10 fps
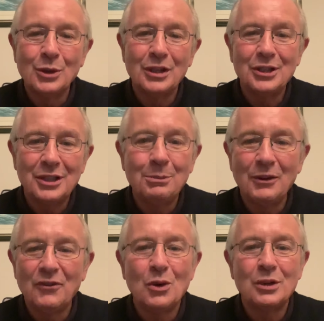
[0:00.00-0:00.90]
And I said
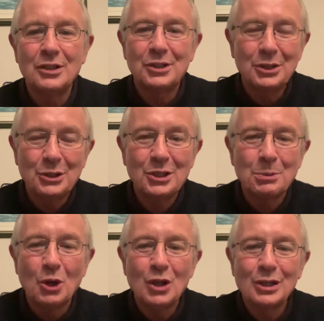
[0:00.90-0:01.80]
before, they're such a
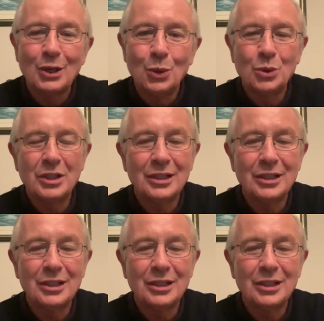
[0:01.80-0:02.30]
small county.